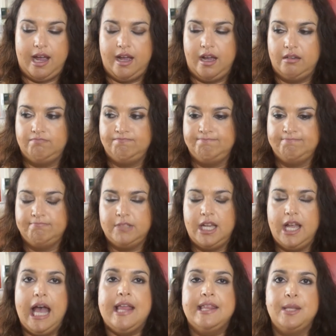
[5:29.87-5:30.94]
Uh,
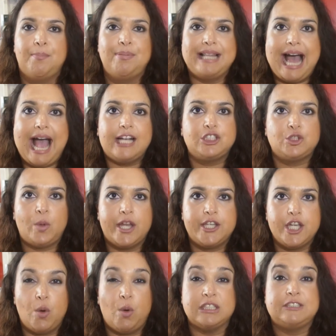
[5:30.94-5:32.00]
the black
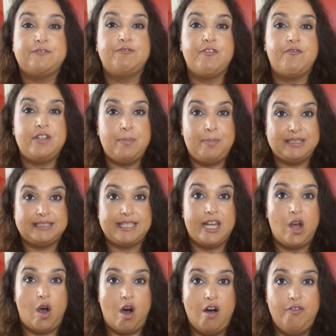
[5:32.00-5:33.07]
sweater was
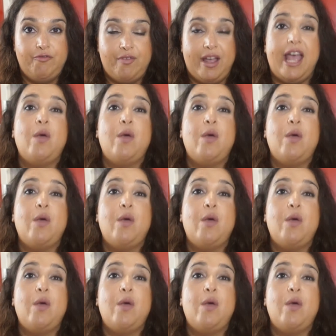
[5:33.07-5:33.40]
50% off